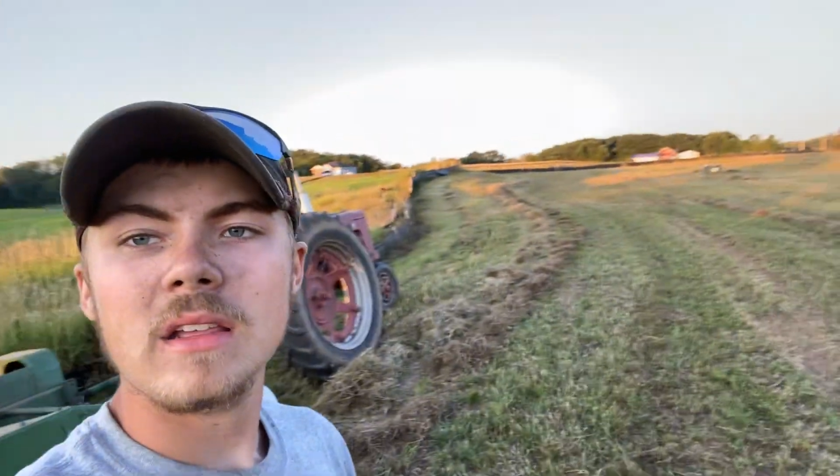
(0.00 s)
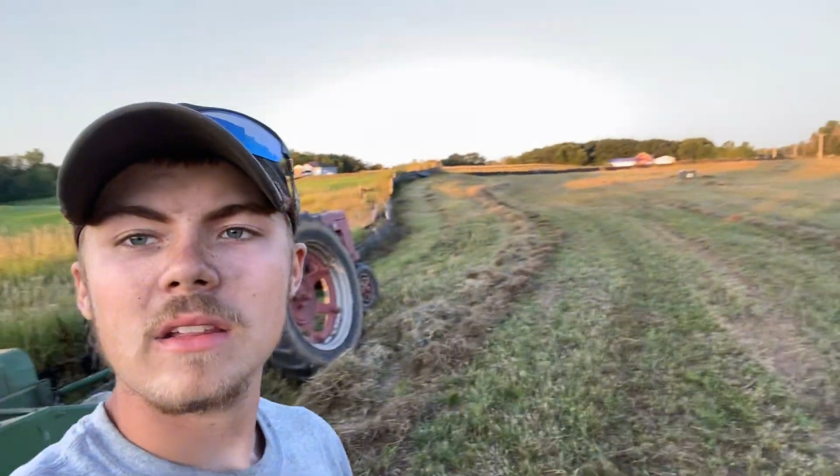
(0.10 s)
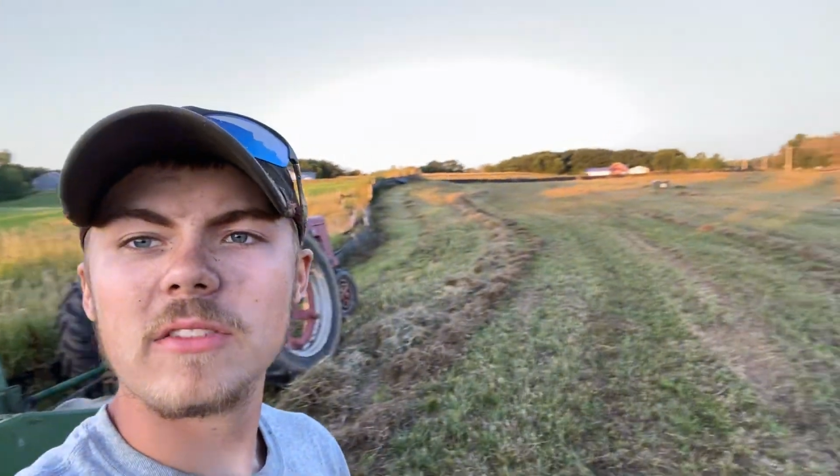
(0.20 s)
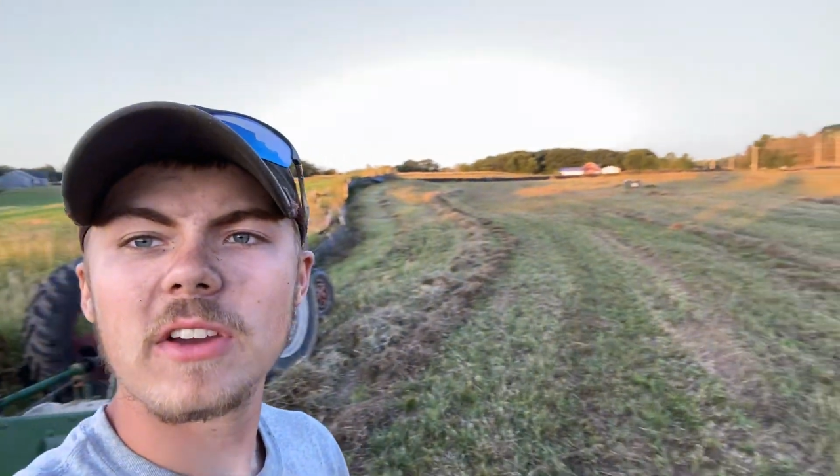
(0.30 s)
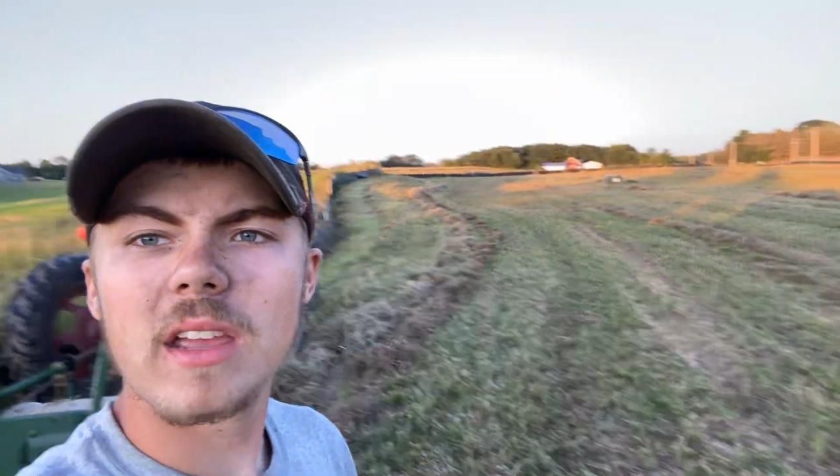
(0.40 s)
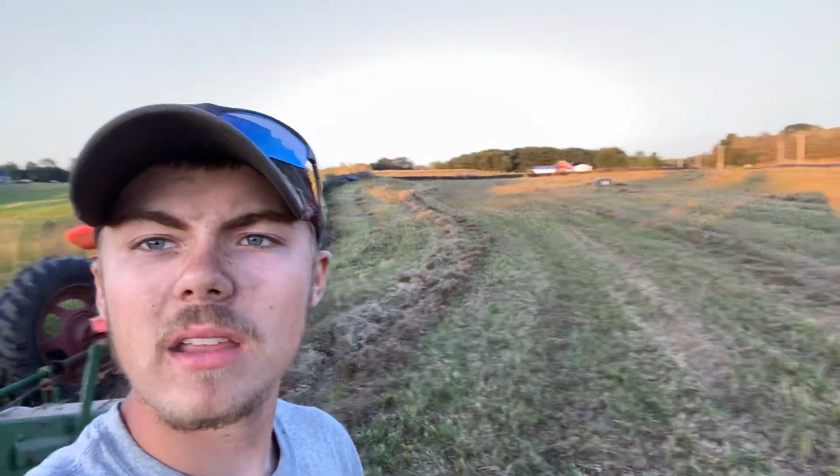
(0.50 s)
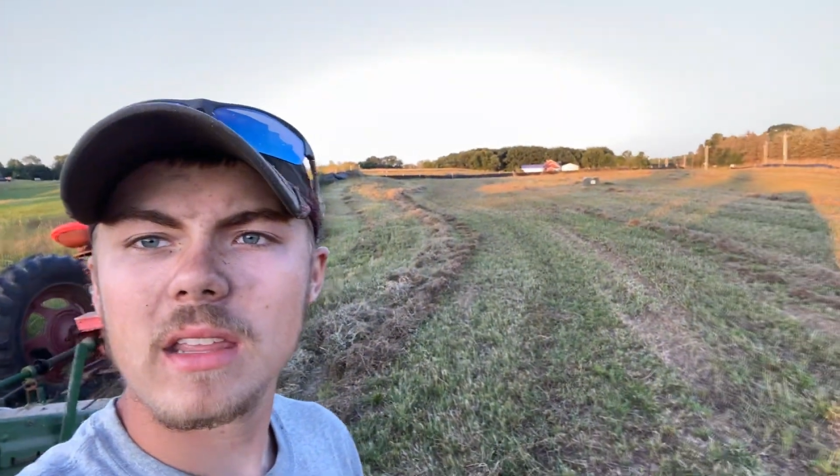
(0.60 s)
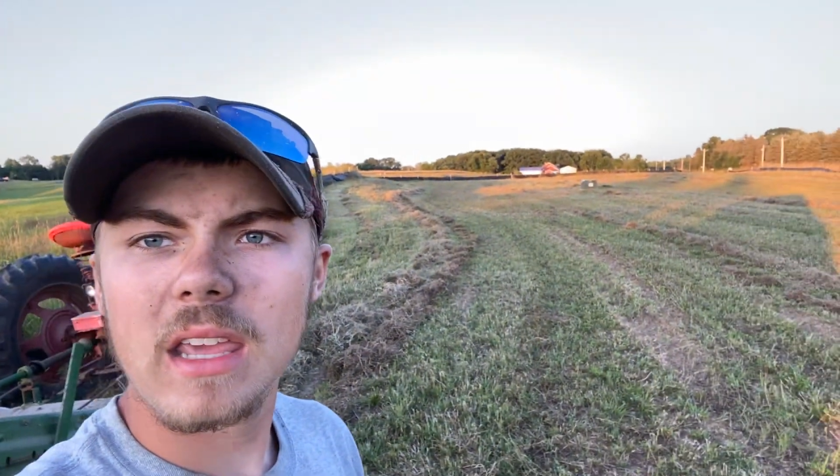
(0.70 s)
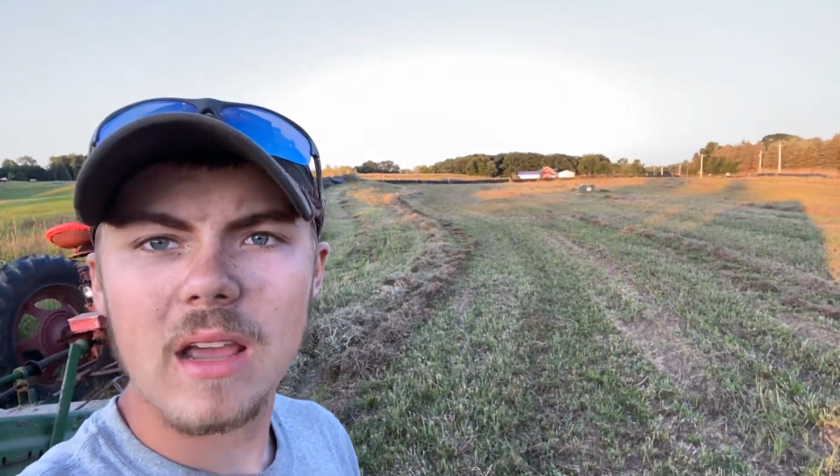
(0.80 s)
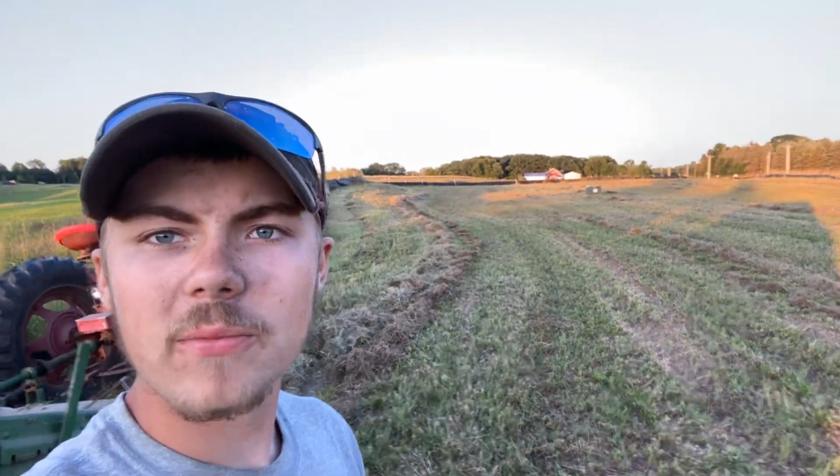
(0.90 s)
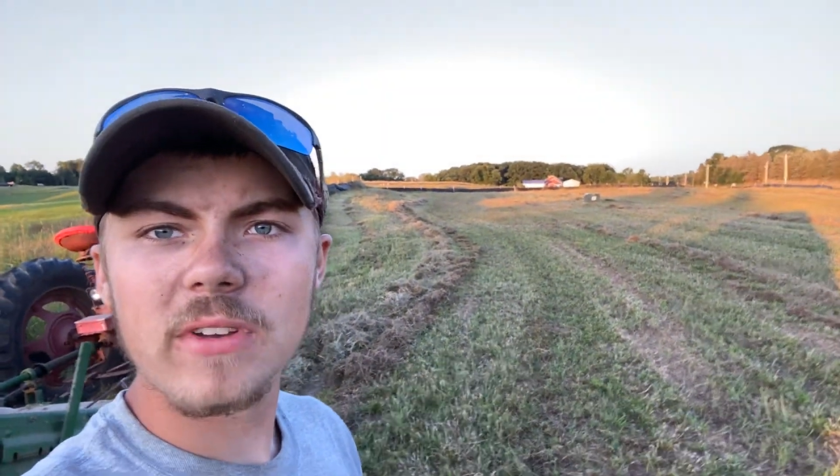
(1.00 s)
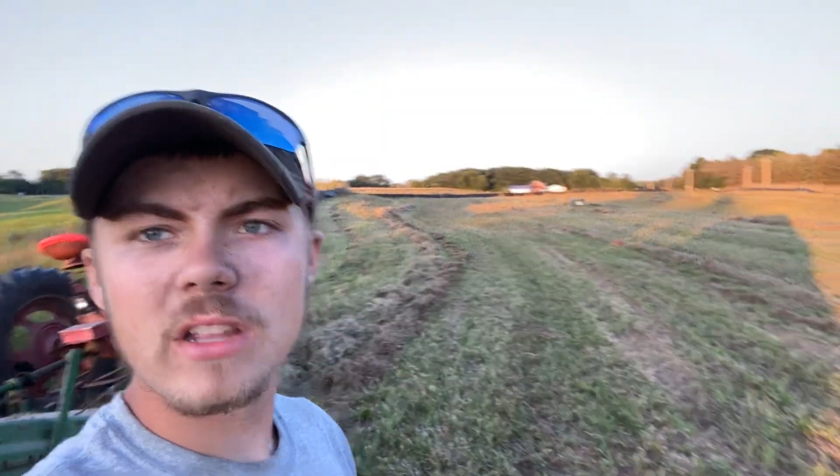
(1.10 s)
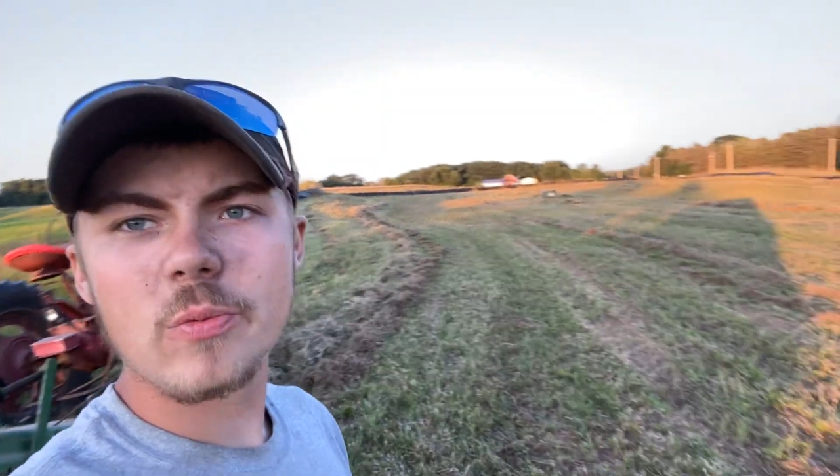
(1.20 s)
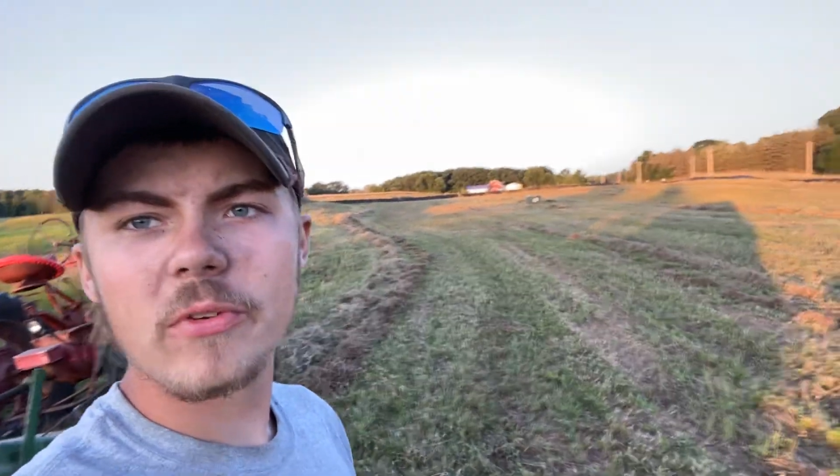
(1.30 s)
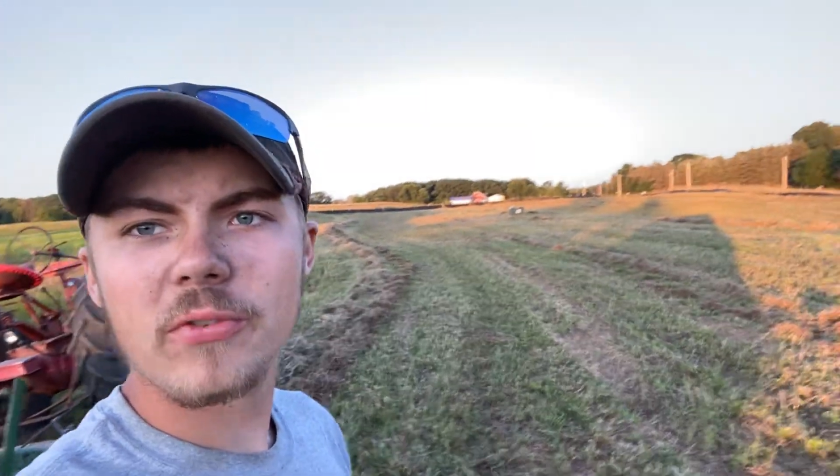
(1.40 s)
see if I can't
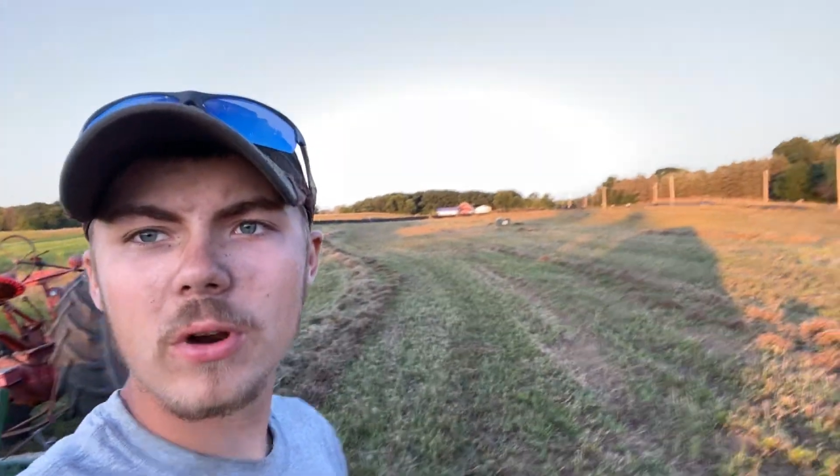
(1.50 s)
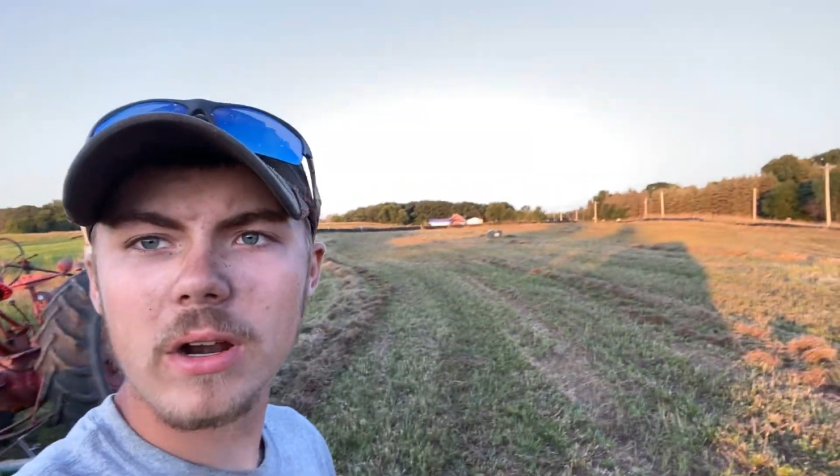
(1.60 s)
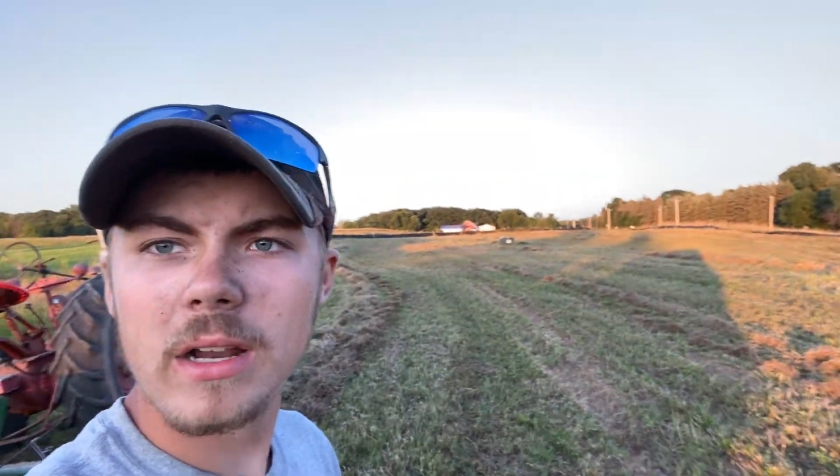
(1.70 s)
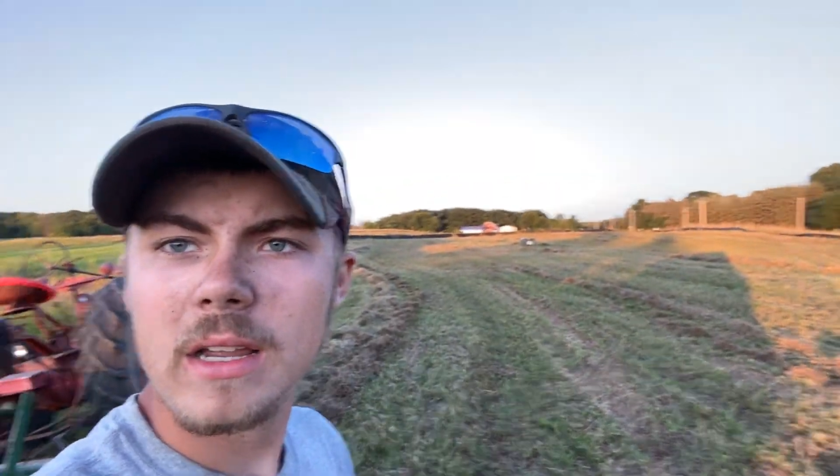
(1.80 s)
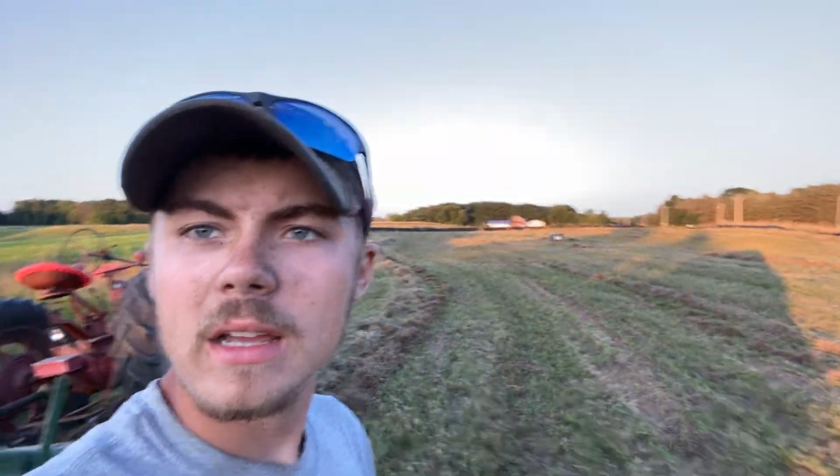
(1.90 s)
finish before it